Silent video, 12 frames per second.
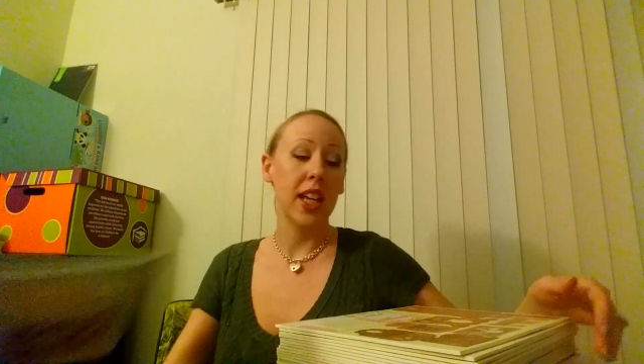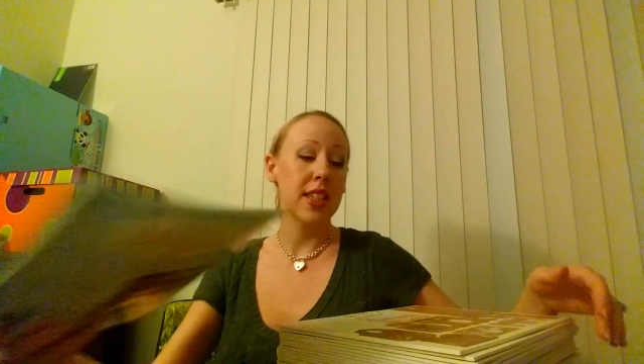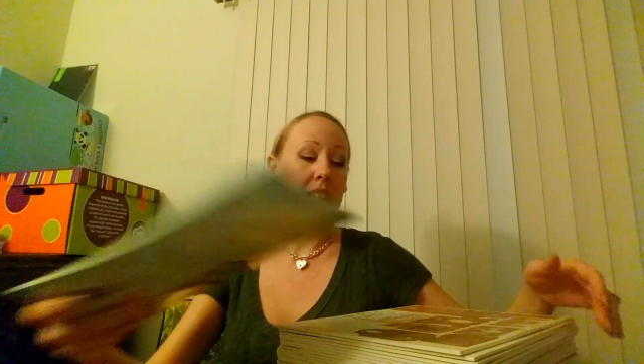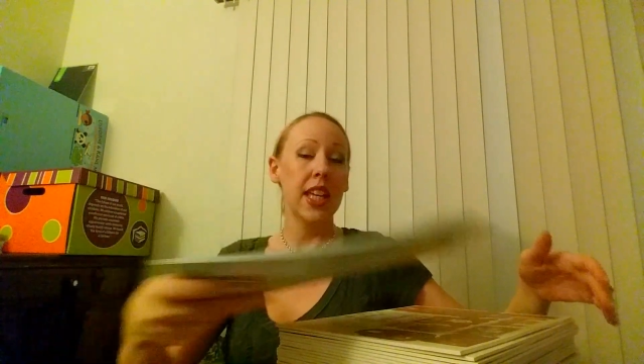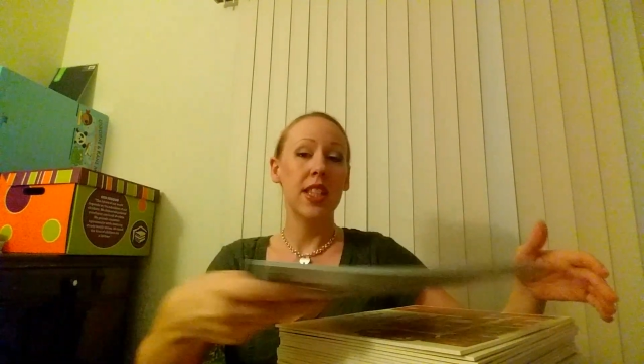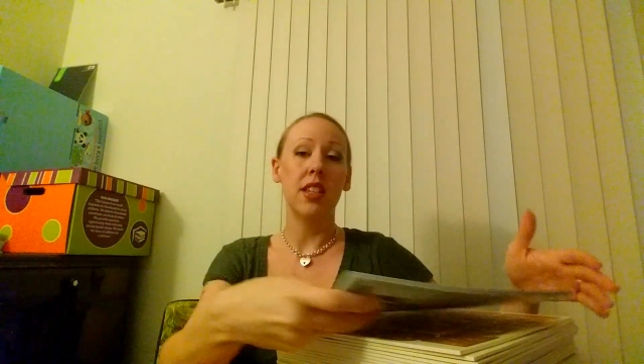
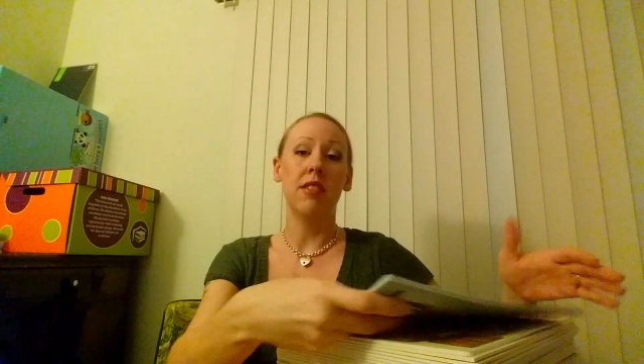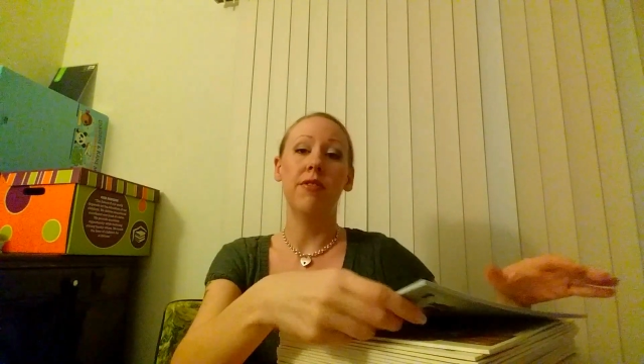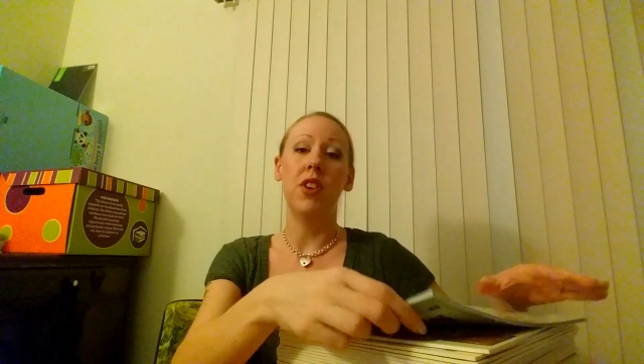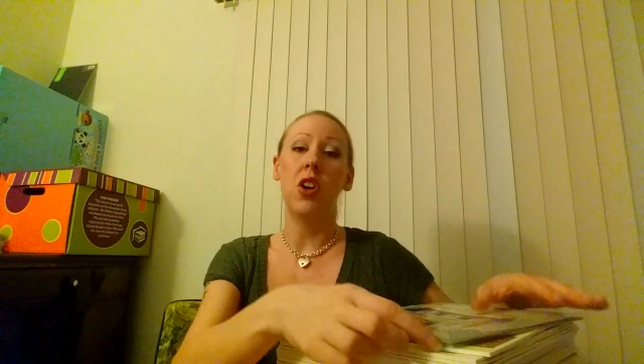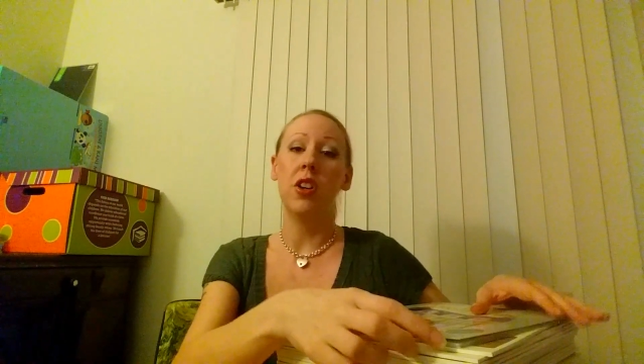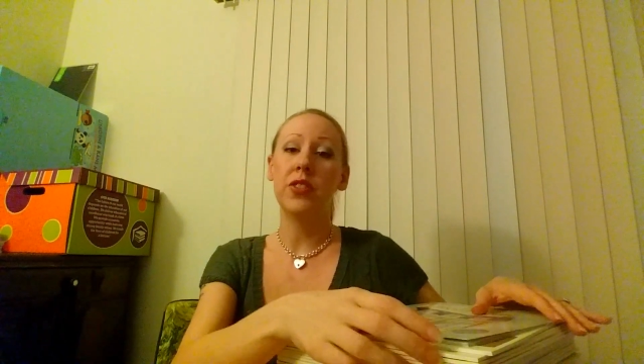gets kids
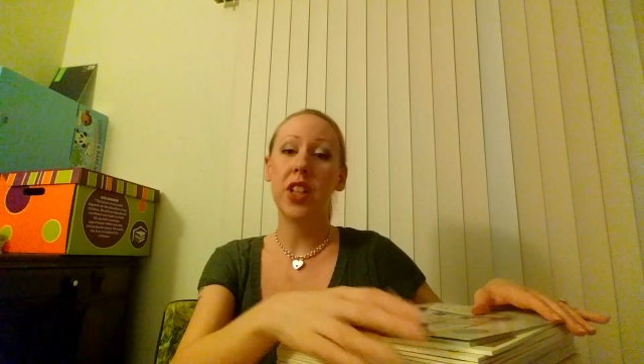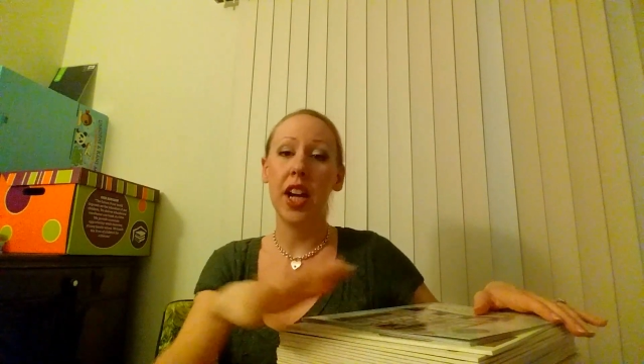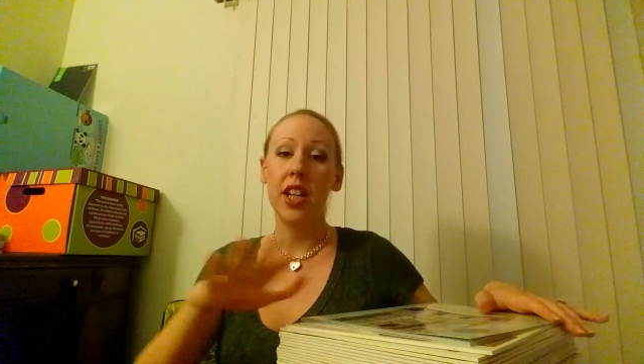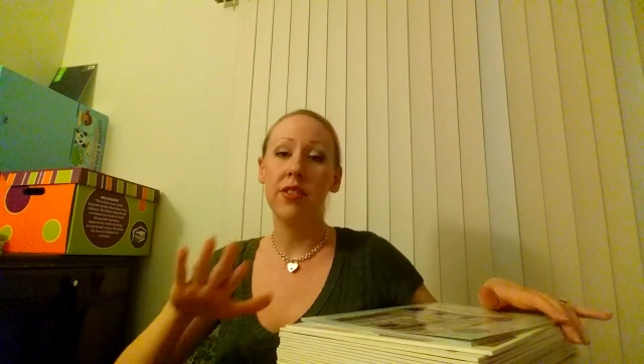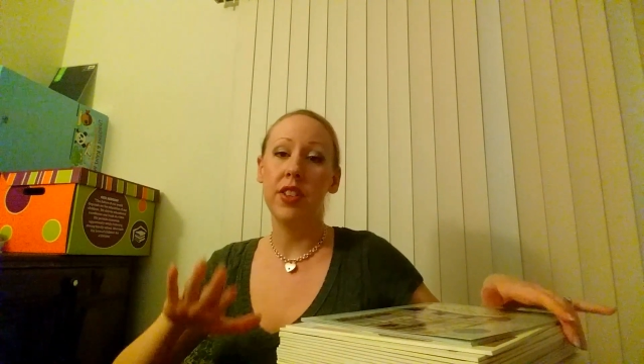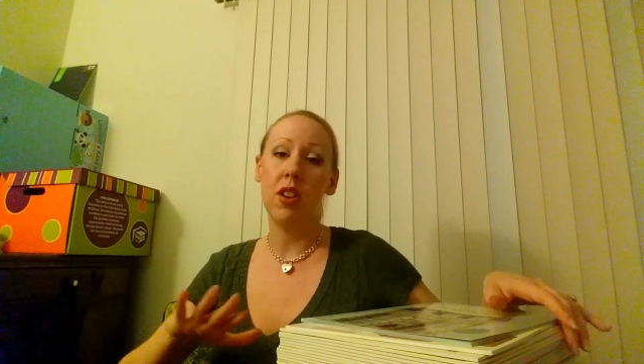involved
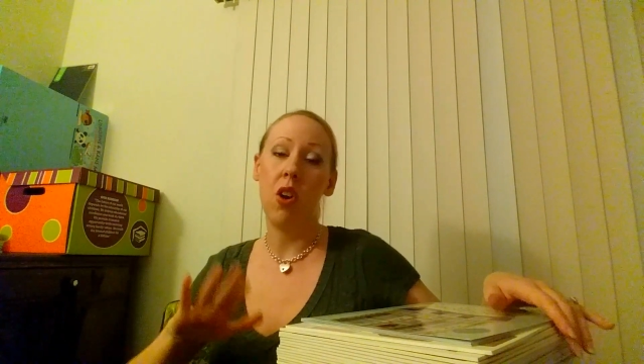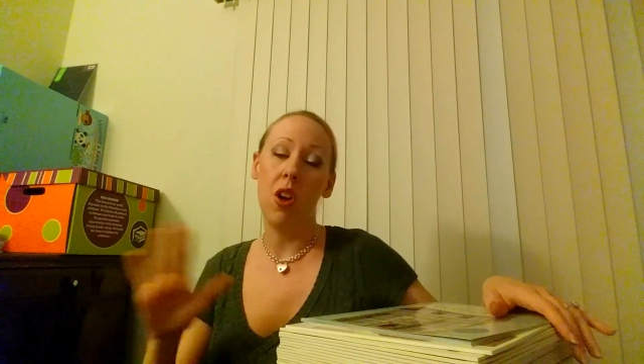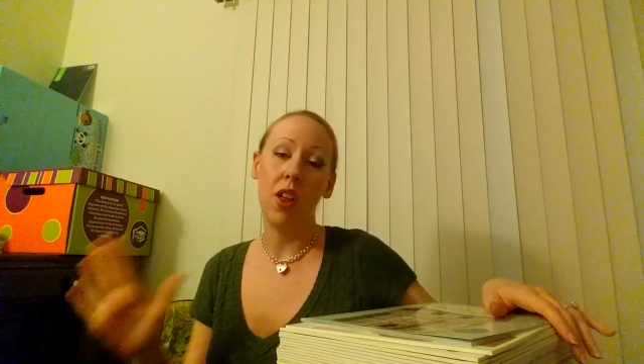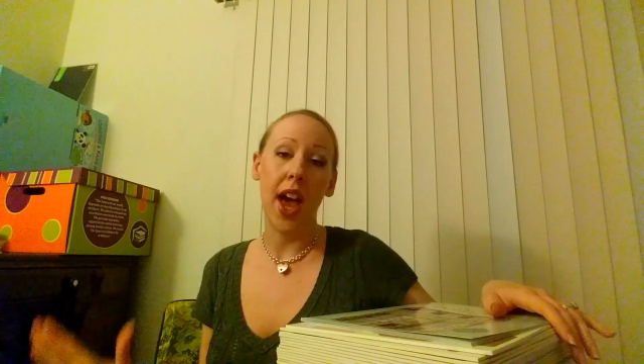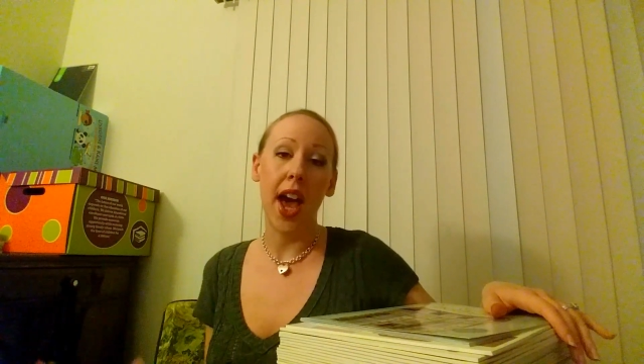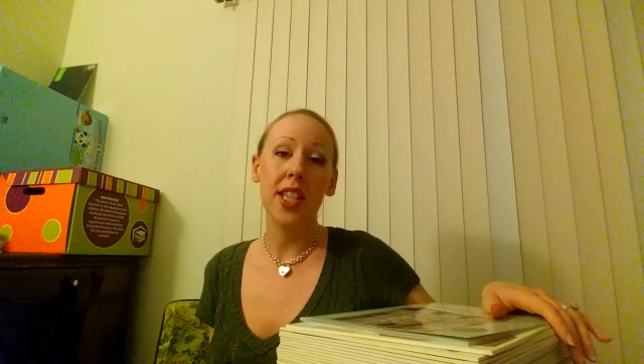kind of in
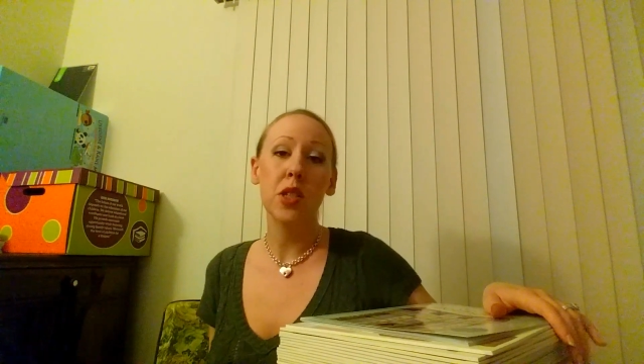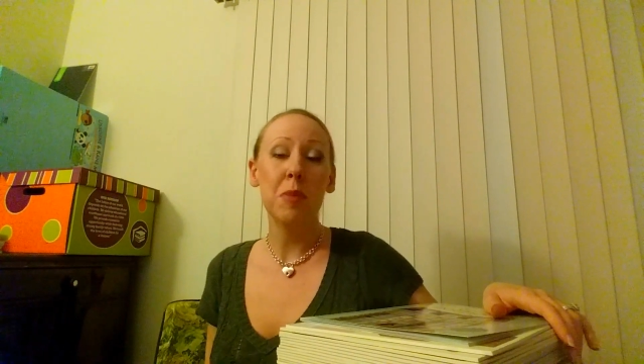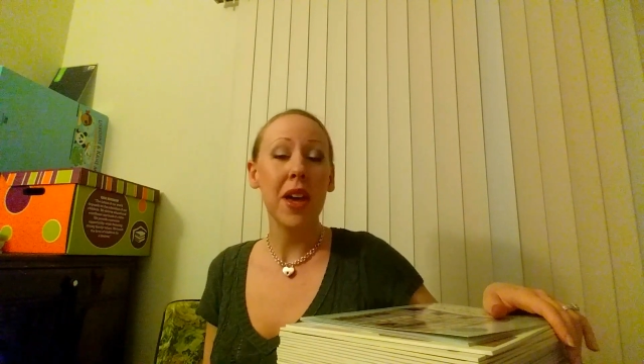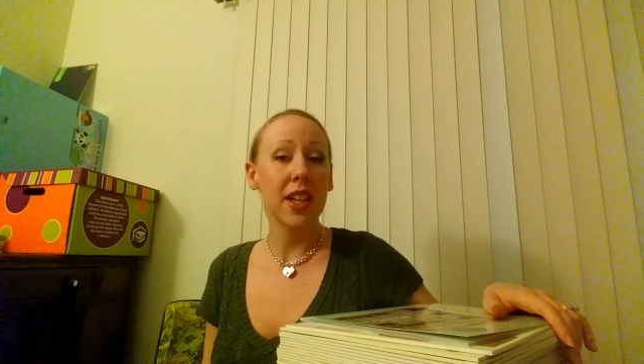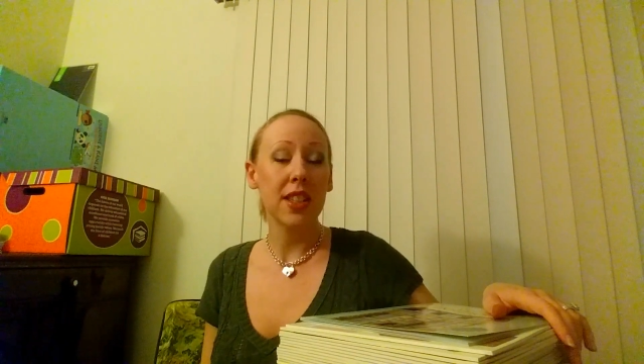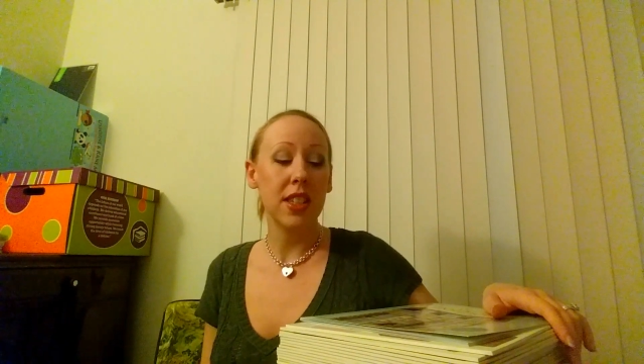all
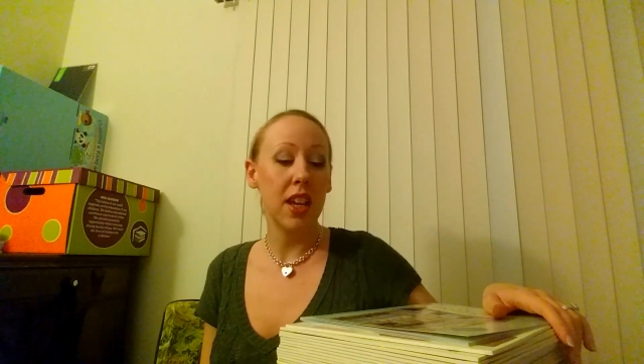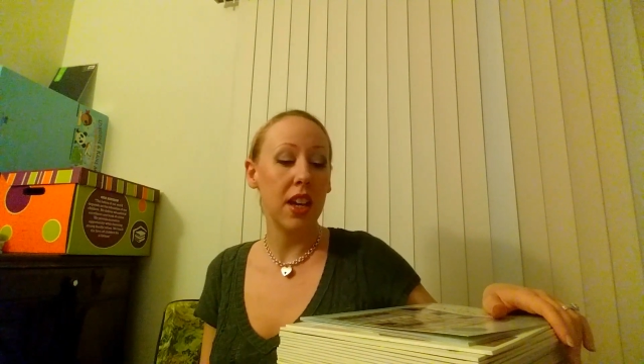aspects,